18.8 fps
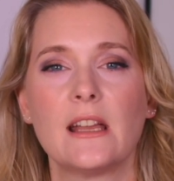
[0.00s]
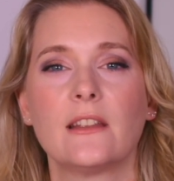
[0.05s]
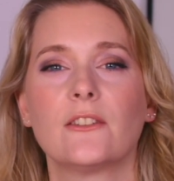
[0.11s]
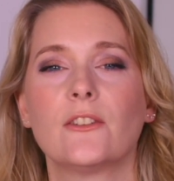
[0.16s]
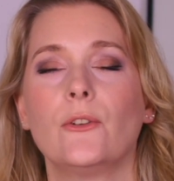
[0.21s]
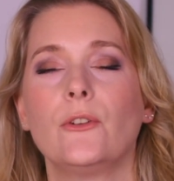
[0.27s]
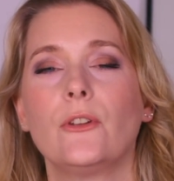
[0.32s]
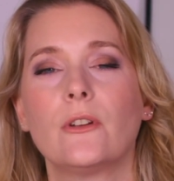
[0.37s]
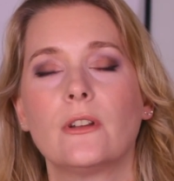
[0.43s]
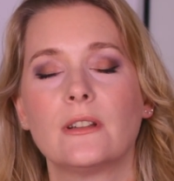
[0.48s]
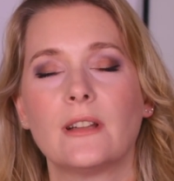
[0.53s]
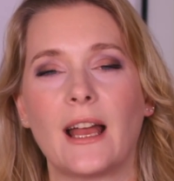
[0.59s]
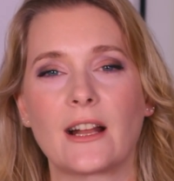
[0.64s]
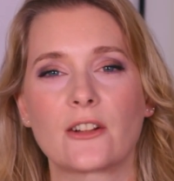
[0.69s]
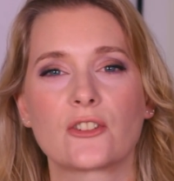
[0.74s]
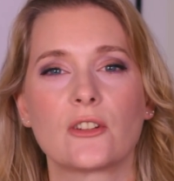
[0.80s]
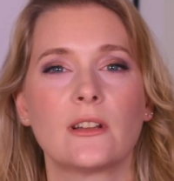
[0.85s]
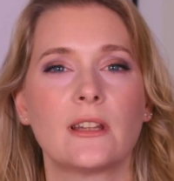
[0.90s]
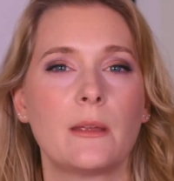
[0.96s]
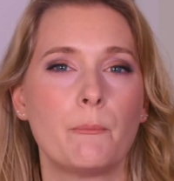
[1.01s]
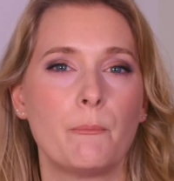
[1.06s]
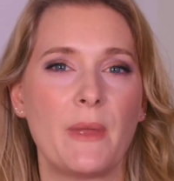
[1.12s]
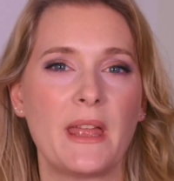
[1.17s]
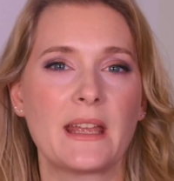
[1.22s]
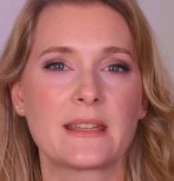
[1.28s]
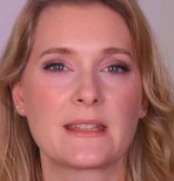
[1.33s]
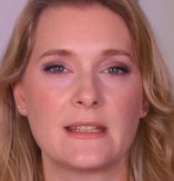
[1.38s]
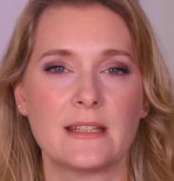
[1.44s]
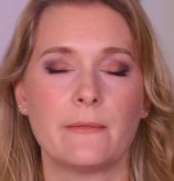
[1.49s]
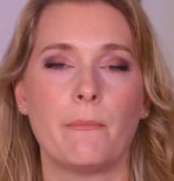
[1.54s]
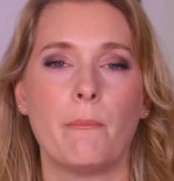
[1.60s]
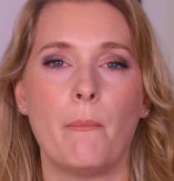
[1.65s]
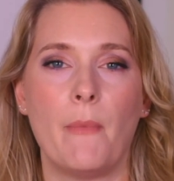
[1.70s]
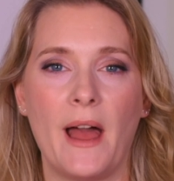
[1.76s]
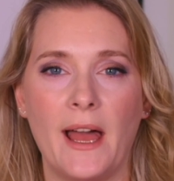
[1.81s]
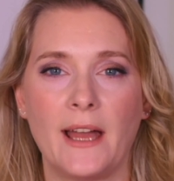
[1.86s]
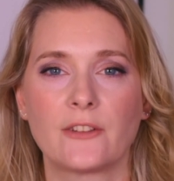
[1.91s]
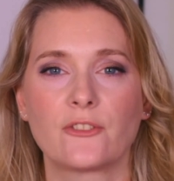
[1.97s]
so you can actually mix and
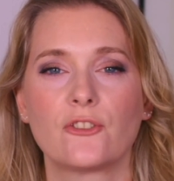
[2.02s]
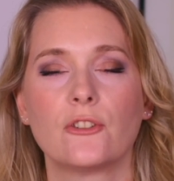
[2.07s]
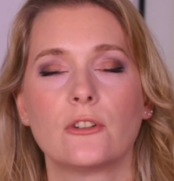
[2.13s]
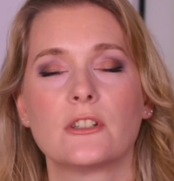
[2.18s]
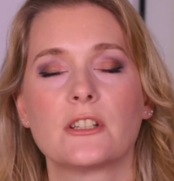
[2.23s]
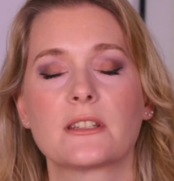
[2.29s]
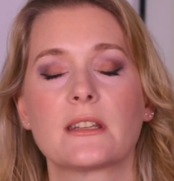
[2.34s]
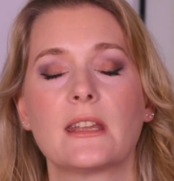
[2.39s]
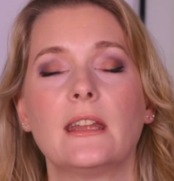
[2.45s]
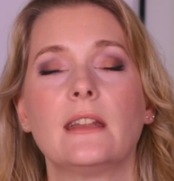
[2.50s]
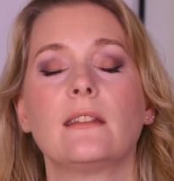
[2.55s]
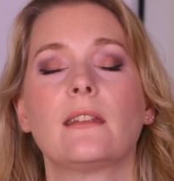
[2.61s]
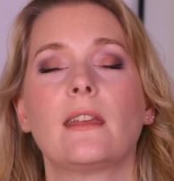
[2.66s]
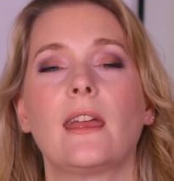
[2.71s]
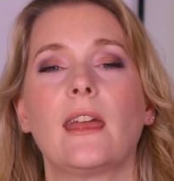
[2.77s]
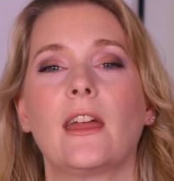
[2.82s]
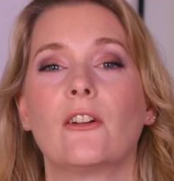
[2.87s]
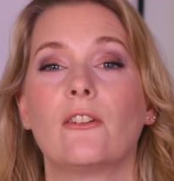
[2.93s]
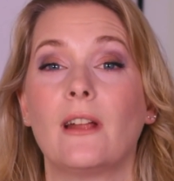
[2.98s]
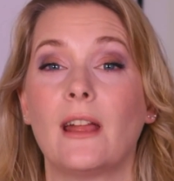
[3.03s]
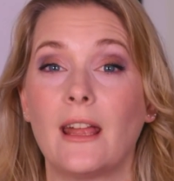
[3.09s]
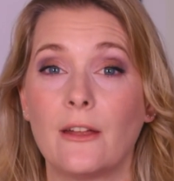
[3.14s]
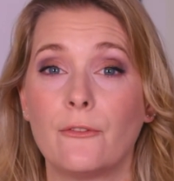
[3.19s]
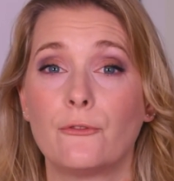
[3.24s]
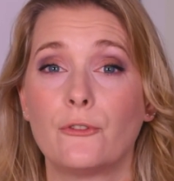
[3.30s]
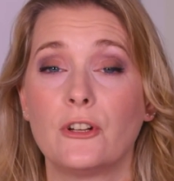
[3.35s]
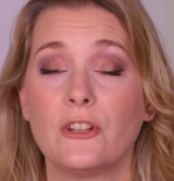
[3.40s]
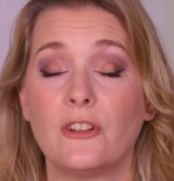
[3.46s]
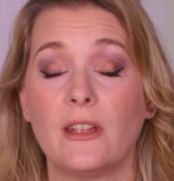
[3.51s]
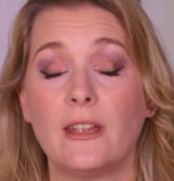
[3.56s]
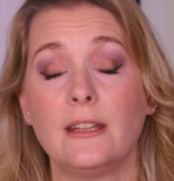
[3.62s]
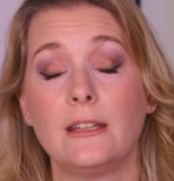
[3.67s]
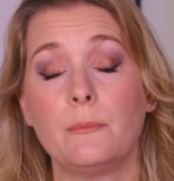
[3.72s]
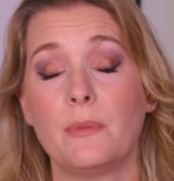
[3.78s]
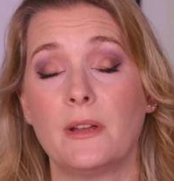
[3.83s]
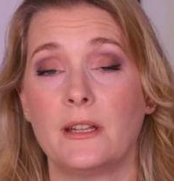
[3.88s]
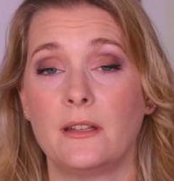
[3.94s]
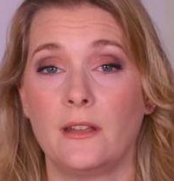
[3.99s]
match your skincare every day
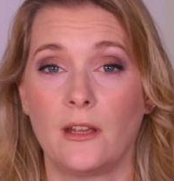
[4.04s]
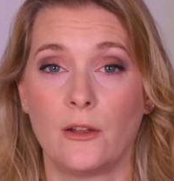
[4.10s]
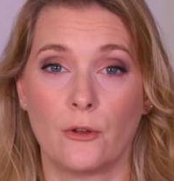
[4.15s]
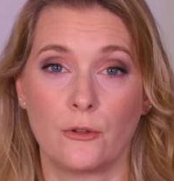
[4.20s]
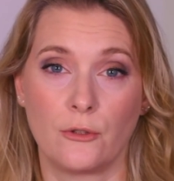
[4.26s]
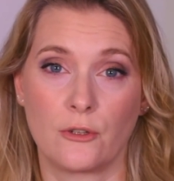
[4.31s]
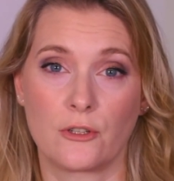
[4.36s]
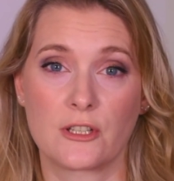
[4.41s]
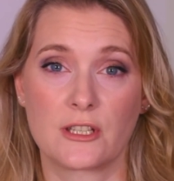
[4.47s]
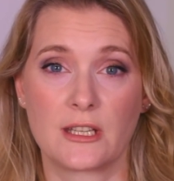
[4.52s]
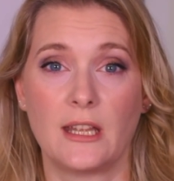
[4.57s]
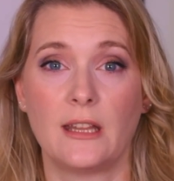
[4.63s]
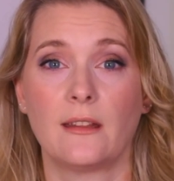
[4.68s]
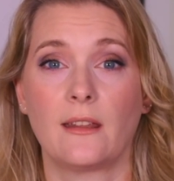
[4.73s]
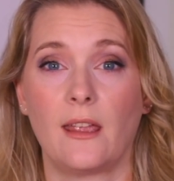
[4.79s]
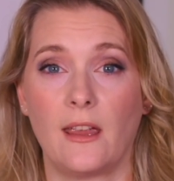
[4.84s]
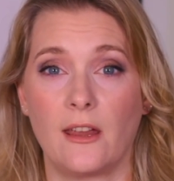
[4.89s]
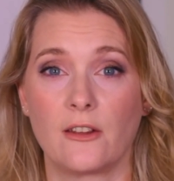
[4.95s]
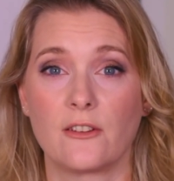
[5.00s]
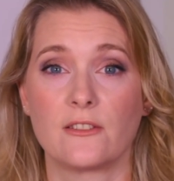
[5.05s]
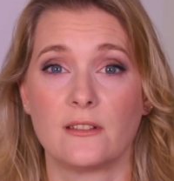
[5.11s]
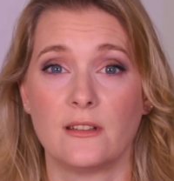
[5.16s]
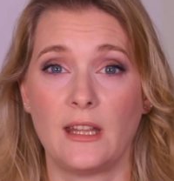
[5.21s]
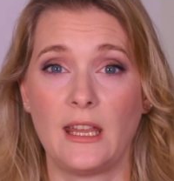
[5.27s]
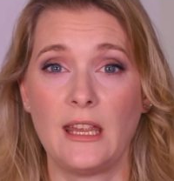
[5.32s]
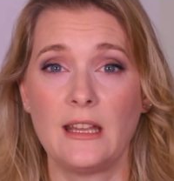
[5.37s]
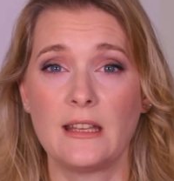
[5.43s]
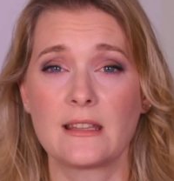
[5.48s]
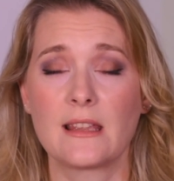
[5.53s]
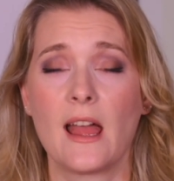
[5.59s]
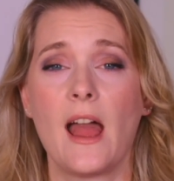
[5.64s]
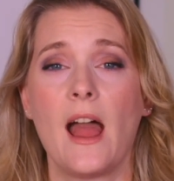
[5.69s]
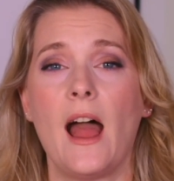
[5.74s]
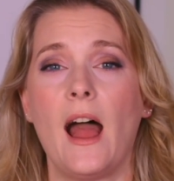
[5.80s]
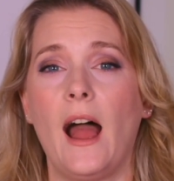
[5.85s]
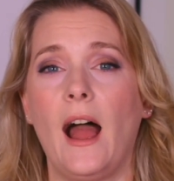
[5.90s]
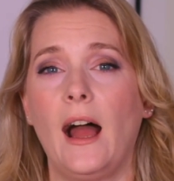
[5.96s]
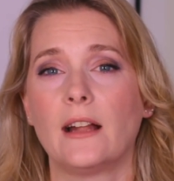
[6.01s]
depending on your skincare's needs
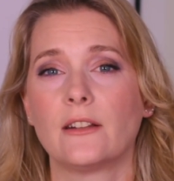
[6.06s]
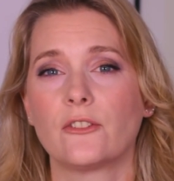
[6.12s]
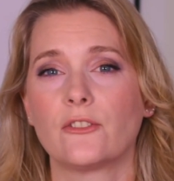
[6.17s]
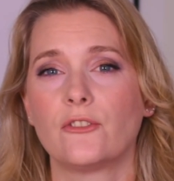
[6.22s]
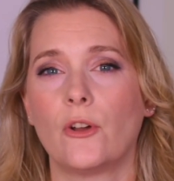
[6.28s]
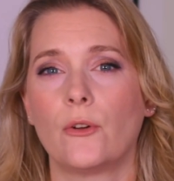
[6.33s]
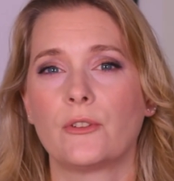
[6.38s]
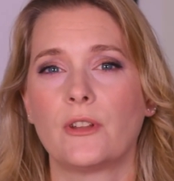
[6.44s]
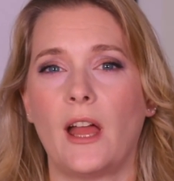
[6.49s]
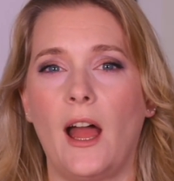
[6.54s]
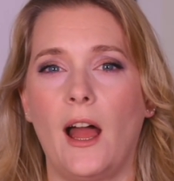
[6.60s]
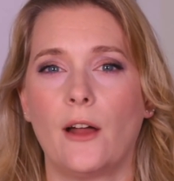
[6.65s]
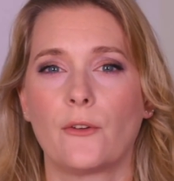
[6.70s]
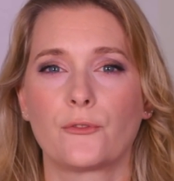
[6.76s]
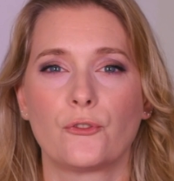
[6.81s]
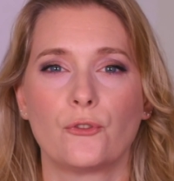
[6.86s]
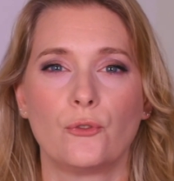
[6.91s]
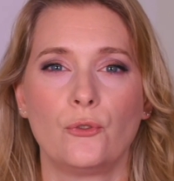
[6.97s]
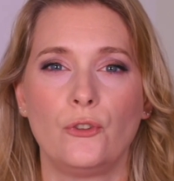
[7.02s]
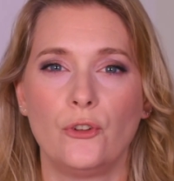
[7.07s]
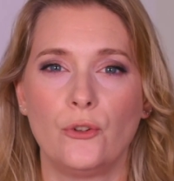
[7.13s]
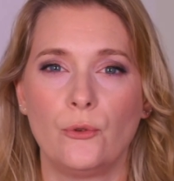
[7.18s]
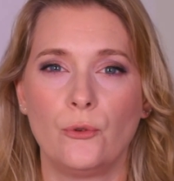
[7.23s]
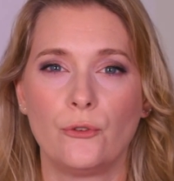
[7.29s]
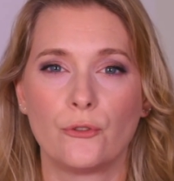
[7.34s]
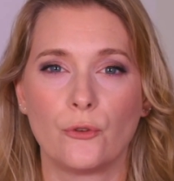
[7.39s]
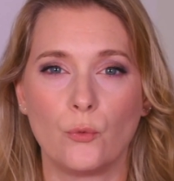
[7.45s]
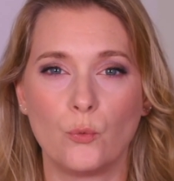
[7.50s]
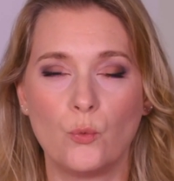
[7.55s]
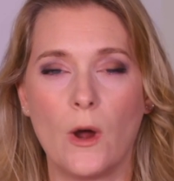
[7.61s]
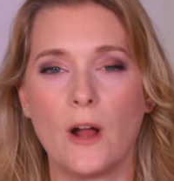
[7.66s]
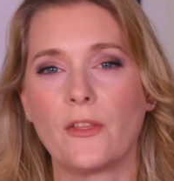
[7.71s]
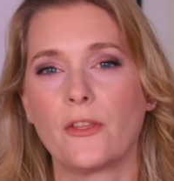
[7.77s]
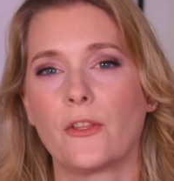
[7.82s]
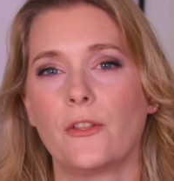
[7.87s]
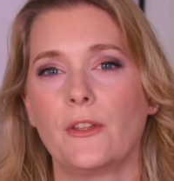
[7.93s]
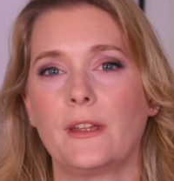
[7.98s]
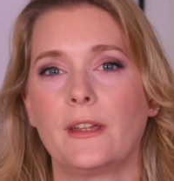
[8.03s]
and don't have to use
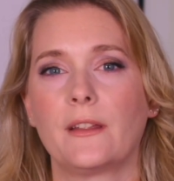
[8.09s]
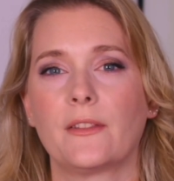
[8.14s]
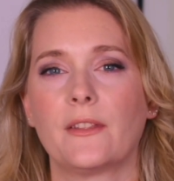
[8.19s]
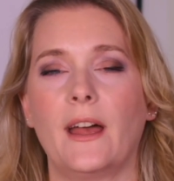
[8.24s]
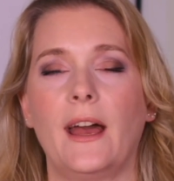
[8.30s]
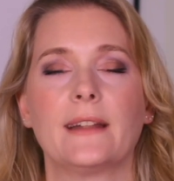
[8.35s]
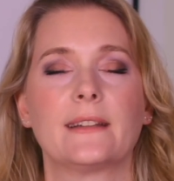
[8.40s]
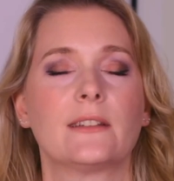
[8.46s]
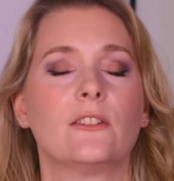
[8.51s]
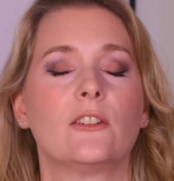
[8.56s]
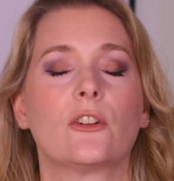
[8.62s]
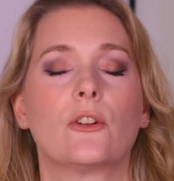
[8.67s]
one thing that